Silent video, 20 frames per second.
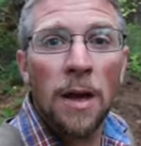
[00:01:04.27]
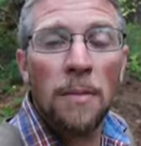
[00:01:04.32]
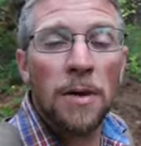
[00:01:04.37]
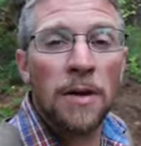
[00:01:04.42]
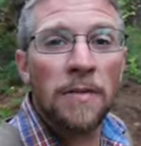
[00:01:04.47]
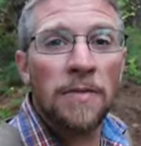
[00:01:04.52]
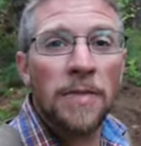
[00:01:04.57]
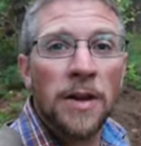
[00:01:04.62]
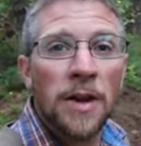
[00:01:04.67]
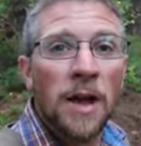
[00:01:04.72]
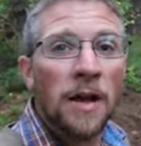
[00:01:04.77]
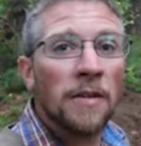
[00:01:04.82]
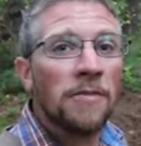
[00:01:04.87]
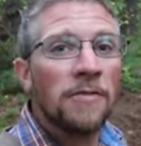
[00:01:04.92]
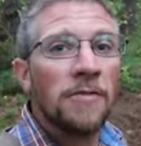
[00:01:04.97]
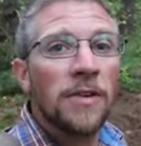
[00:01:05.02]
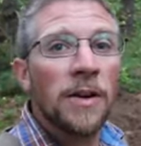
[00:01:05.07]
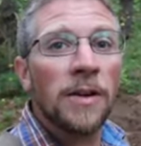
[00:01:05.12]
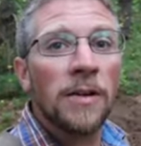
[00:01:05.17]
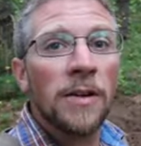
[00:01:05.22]
but if they're not
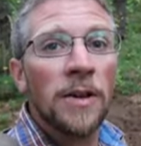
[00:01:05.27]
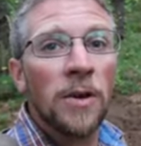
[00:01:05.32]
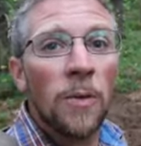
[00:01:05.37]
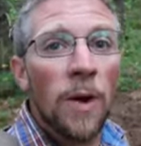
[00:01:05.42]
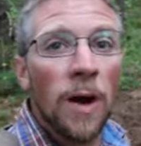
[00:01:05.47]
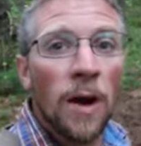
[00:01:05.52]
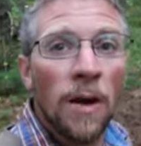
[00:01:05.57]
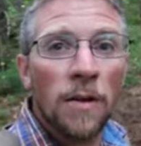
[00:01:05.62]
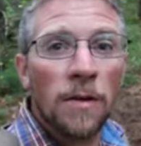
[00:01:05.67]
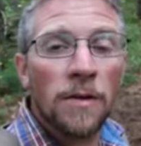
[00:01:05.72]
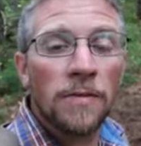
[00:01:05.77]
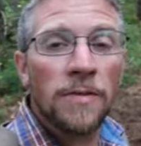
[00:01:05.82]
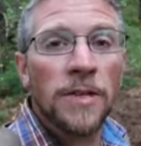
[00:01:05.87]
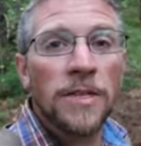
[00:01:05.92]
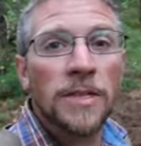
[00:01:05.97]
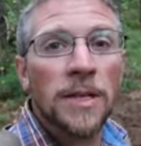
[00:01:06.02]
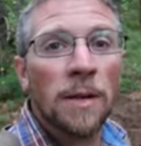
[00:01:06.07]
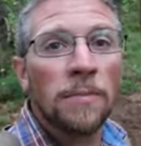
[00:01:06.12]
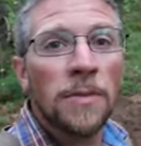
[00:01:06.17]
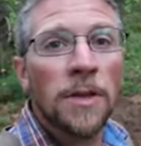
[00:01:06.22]
feeling well, or if
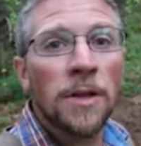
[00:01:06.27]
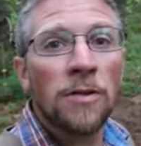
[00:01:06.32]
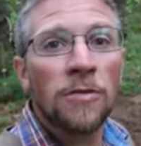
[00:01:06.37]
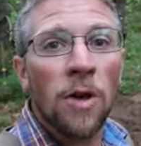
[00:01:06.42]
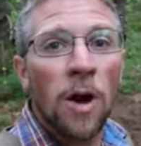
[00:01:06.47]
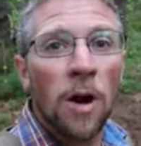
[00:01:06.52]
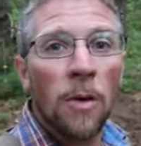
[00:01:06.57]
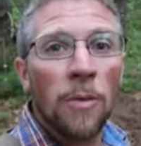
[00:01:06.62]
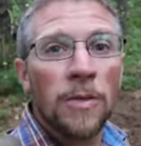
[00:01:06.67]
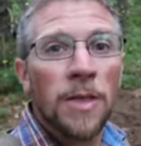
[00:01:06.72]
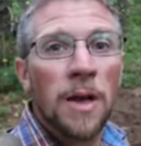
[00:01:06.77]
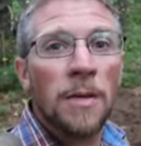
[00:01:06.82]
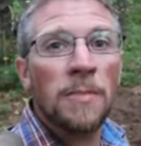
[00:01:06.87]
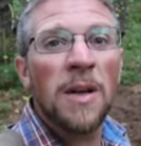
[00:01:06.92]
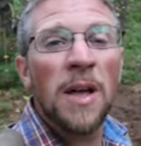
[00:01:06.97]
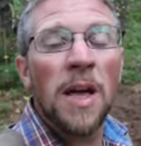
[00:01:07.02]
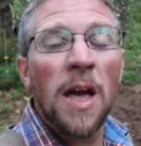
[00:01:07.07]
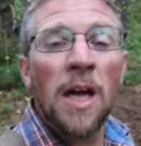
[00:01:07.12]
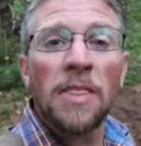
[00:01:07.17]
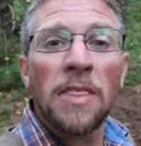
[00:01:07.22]
there's something wrong with them,
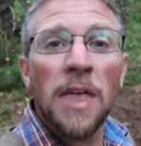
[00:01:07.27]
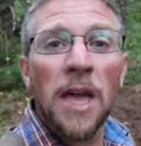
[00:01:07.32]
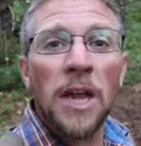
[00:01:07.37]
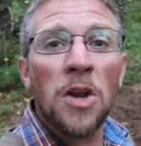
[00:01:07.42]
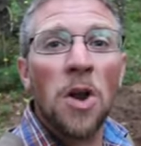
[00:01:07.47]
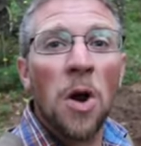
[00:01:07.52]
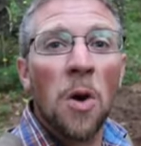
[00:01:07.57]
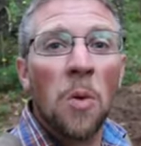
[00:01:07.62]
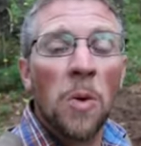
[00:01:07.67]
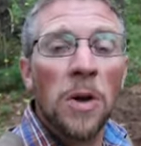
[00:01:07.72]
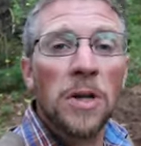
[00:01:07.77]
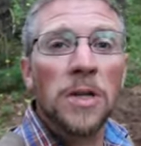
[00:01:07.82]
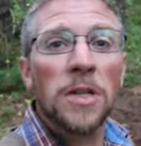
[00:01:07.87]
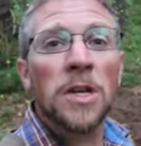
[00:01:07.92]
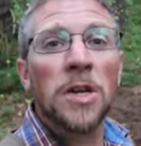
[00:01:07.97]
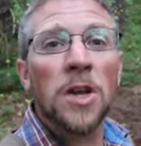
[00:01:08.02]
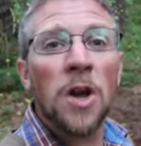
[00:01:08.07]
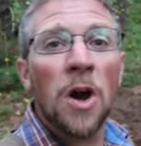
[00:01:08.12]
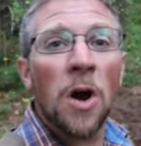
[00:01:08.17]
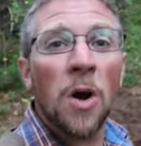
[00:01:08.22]
they know what
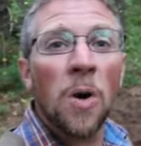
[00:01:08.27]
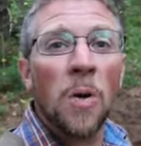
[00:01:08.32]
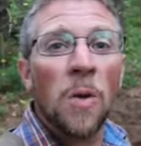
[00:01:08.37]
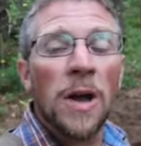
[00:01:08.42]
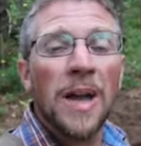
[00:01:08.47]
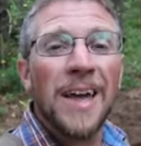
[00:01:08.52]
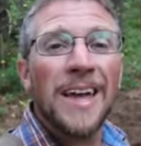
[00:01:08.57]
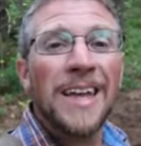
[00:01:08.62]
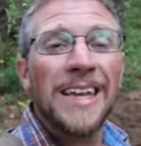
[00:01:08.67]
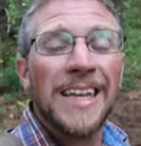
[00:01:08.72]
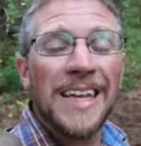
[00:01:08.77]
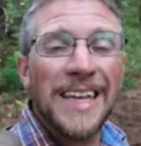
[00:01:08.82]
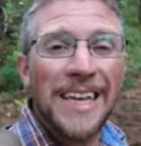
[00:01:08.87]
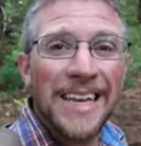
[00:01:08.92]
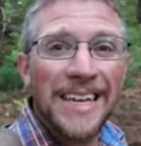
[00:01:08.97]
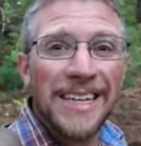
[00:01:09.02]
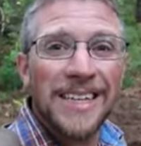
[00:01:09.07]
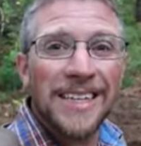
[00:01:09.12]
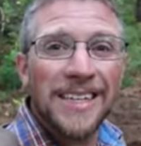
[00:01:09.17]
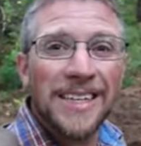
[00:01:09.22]
to go and
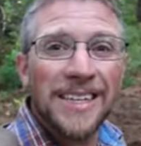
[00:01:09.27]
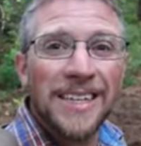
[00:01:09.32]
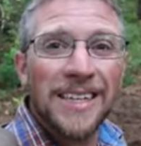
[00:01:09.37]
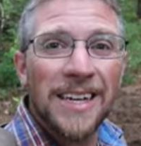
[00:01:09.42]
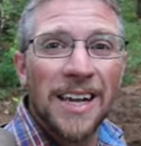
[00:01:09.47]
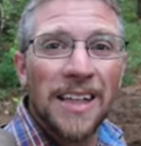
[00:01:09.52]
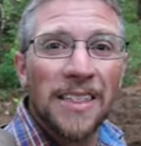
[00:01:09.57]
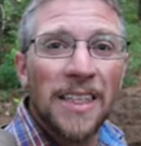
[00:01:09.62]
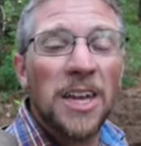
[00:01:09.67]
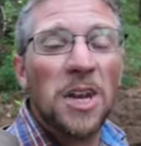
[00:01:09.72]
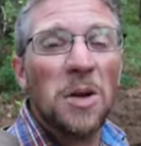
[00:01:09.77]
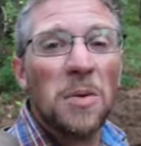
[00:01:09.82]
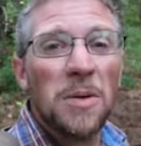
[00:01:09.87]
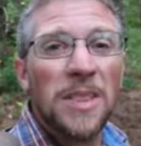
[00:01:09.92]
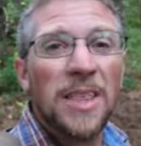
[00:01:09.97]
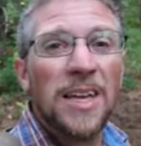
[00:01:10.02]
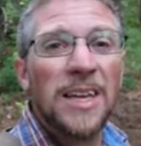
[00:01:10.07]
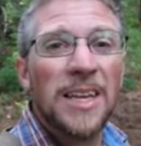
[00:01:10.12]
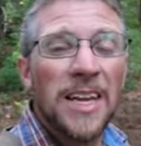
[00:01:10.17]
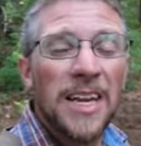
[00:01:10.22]
eat. They know
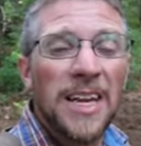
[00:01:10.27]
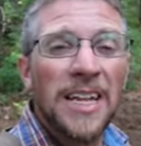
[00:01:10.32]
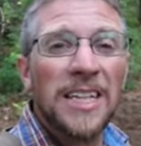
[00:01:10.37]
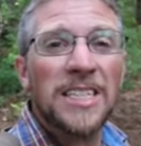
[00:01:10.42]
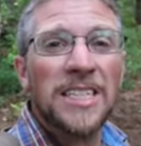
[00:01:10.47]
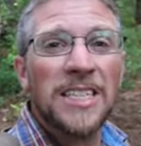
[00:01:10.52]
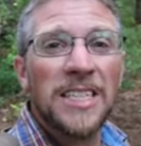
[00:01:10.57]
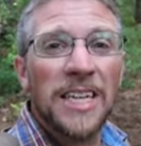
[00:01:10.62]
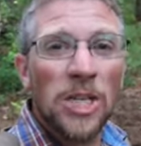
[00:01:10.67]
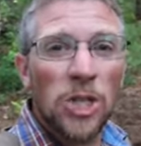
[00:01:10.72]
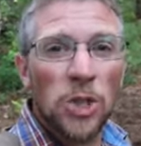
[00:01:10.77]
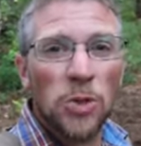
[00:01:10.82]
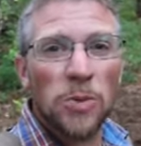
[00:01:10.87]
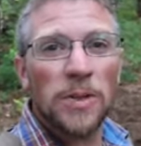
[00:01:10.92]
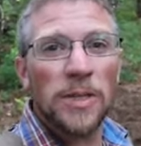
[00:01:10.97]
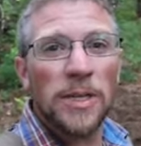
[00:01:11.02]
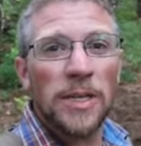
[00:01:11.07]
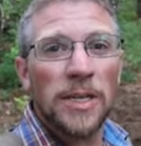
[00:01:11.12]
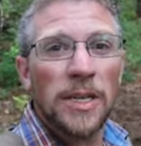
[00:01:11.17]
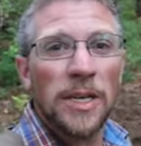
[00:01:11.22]
what they need
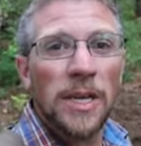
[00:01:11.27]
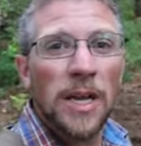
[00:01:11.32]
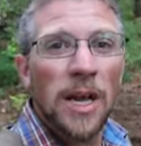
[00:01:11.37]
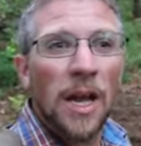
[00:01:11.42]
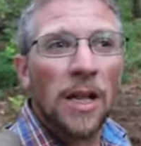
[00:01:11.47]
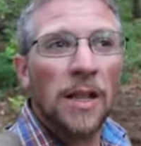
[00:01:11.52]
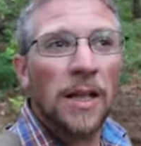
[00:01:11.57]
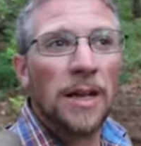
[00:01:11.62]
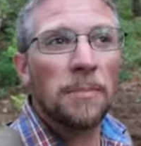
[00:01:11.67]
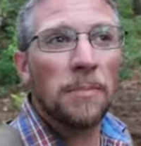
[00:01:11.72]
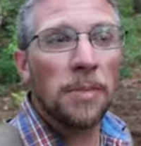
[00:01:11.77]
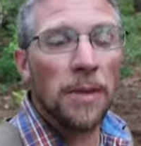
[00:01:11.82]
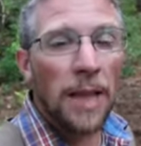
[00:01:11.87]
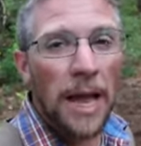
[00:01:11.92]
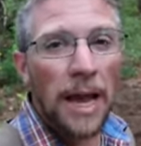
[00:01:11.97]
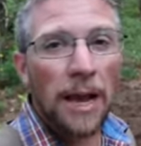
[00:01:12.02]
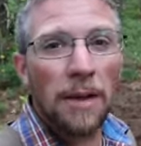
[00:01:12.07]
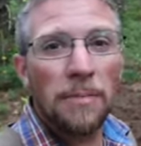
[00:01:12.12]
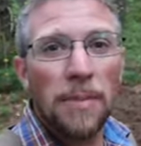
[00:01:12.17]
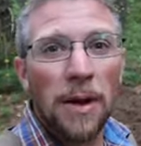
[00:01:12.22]
instinctually. Like
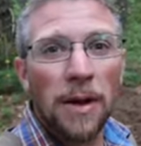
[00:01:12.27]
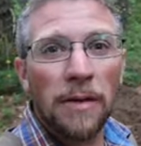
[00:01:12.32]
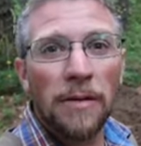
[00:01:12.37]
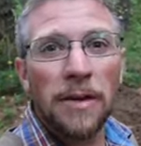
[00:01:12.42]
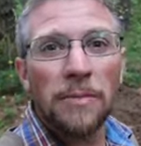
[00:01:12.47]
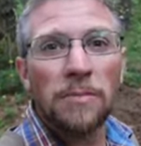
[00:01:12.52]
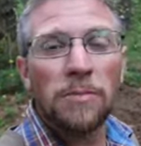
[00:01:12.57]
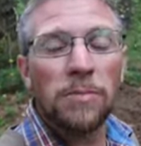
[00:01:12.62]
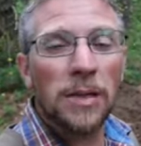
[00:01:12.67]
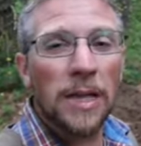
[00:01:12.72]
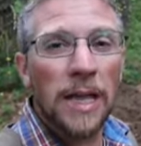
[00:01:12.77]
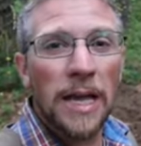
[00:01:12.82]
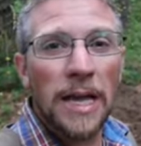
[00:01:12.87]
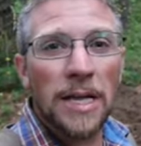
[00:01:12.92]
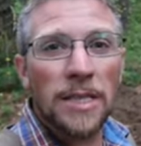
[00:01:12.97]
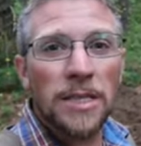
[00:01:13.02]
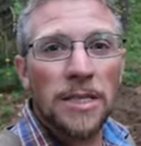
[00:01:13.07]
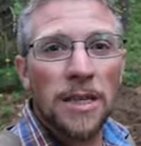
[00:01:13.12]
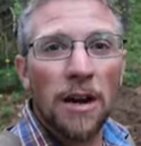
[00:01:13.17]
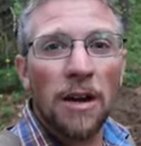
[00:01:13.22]
blackberry
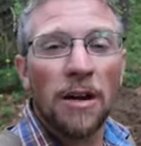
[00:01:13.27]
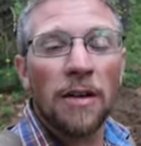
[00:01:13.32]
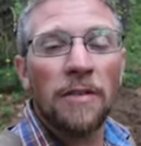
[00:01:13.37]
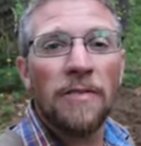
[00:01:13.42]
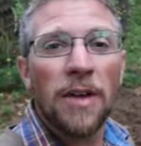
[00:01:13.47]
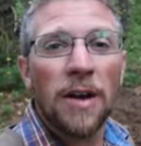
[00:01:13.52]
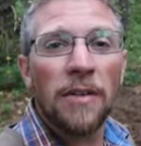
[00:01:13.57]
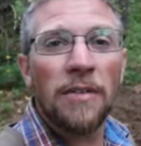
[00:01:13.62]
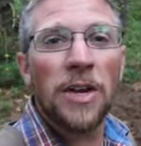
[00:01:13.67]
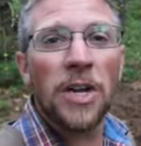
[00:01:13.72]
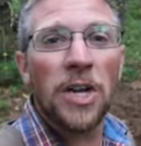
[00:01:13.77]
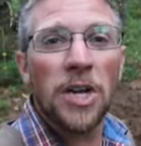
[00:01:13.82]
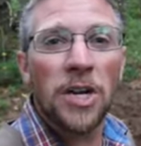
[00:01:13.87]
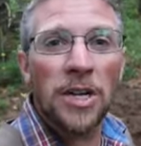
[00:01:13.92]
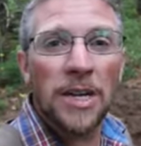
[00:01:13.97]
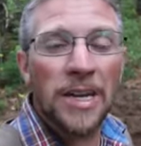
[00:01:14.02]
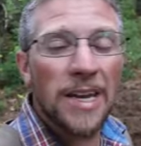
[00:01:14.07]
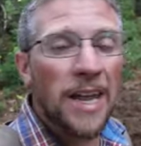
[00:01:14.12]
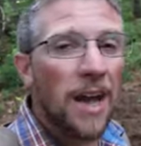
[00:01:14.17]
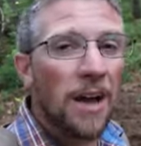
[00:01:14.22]
plants are very
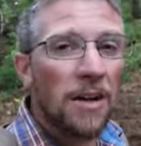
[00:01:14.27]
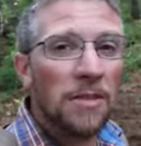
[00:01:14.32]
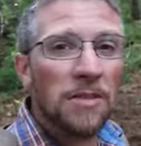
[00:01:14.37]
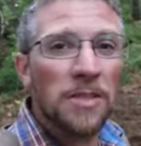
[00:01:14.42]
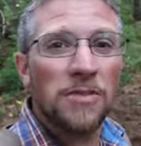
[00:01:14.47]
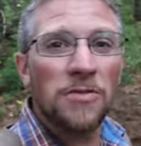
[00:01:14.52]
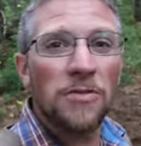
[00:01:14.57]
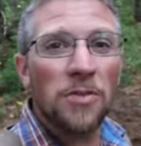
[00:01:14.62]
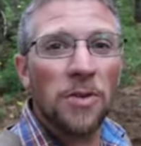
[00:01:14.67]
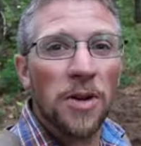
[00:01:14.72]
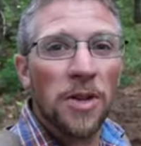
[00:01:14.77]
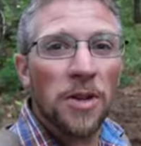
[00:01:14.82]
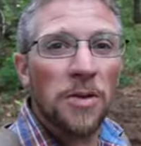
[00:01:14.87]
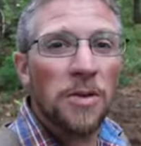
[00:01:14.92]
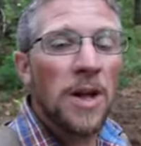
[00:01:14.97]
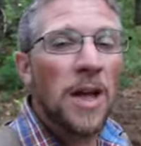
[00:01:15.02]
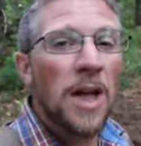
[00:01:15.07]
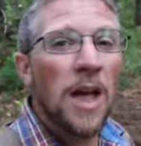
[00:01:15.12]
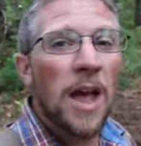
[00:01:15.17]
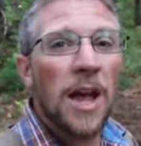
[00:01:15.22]
good and healthy for you,
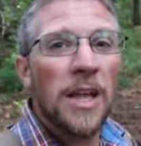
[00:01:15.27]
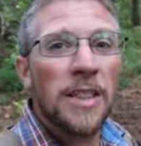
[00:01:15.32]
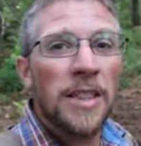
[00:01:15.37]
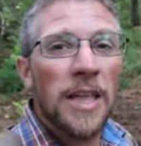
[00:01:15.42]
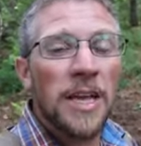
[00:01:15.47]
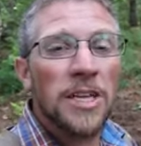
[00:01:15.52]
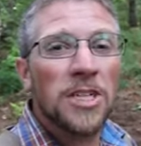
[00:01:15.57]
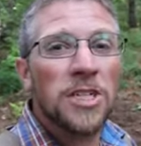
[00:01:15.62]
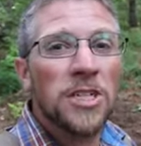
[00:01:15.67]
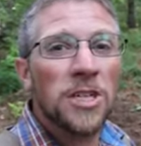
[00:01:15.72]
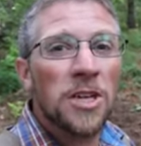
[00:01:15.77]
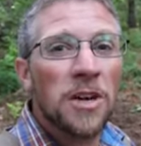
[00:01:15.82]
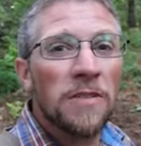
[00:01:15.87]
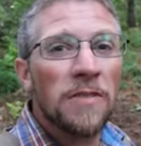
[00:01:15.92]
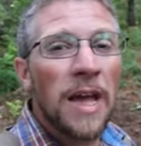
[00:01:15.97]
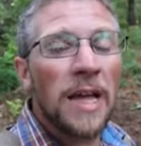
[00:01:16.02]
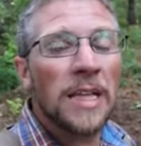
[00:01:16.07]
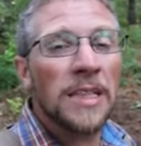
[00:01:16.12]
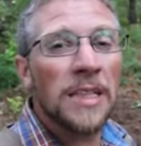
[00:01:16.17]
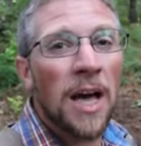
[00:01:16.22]
and they serve
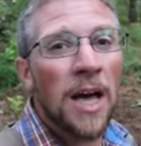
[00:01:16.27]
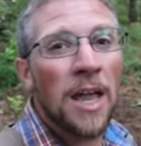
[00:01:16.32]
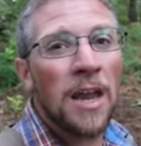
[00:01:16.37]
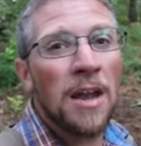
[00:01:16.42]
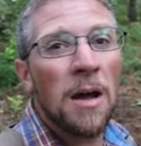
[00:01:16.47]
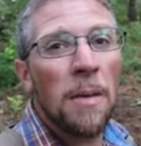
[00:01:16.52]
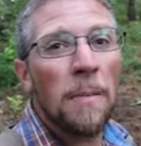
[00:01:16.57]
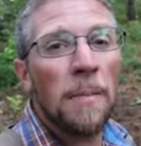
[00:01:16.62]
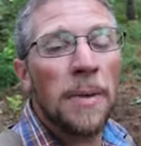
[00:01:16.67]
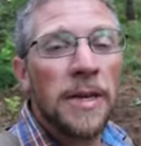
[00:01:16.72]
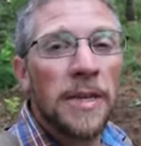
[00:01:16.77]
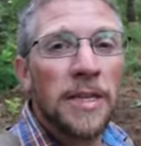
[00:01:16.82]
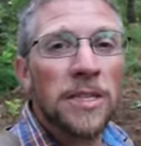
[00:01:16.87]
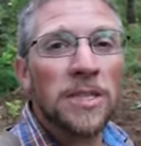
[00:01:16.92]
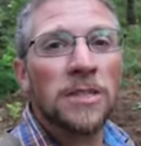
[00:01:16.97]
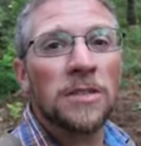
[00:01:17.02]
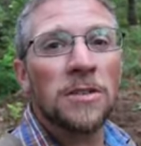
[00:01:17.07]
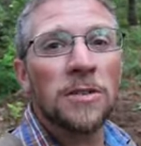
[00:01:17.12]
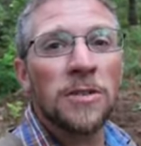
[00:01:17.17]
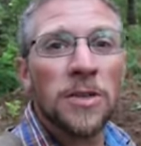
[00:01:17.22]
a lot of
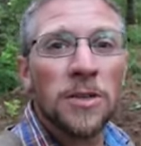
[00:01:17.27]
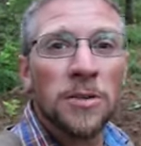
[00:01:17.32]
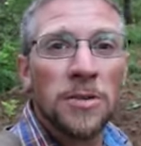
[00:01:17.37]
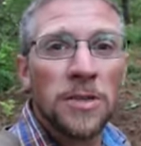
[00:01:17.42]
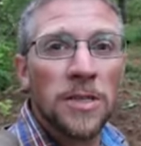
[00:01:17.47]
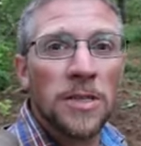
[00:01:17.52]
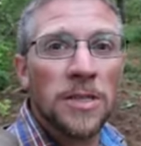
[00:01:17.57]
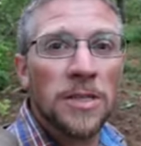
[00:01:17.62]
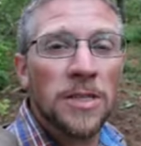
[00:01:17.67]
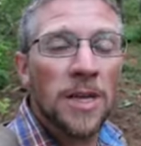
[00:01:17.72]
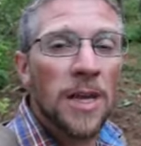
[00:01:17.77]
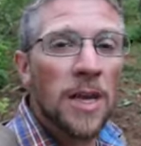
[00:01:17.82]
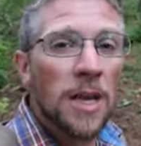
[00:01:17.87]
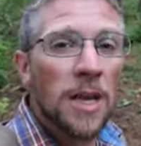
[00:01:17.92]
medicinal uses.